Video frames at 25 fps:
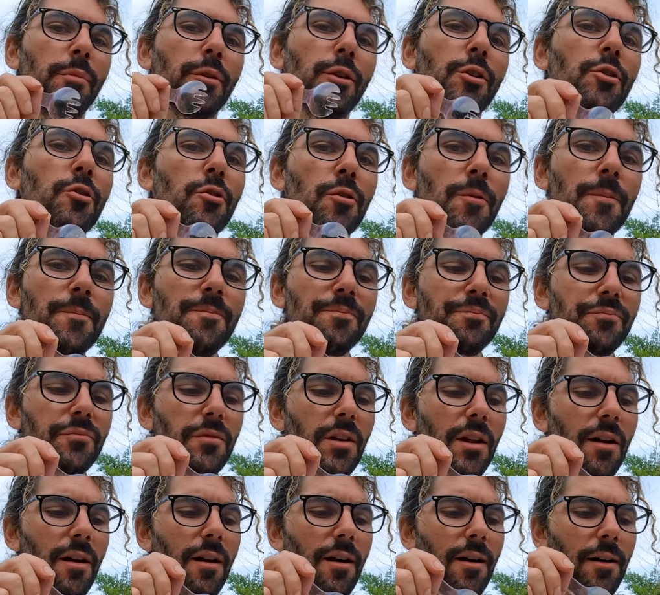bleu
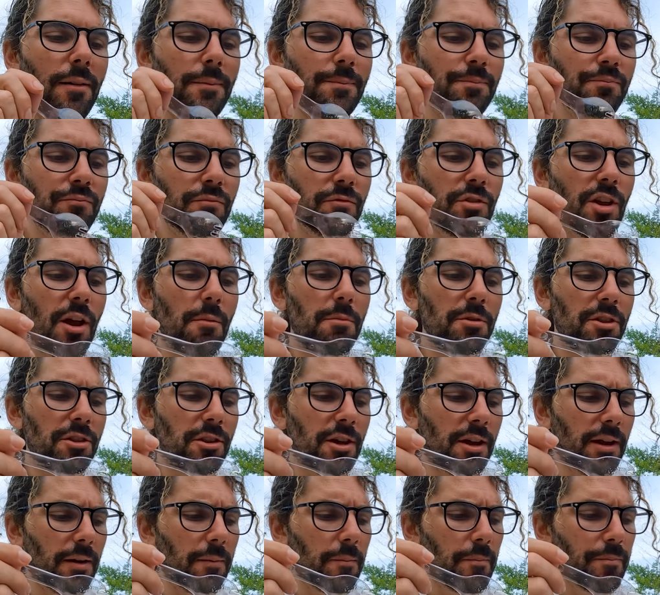type of
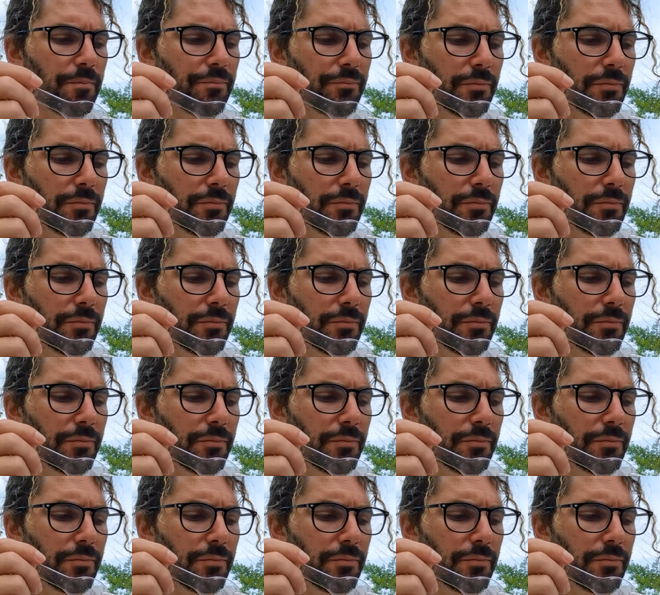thing.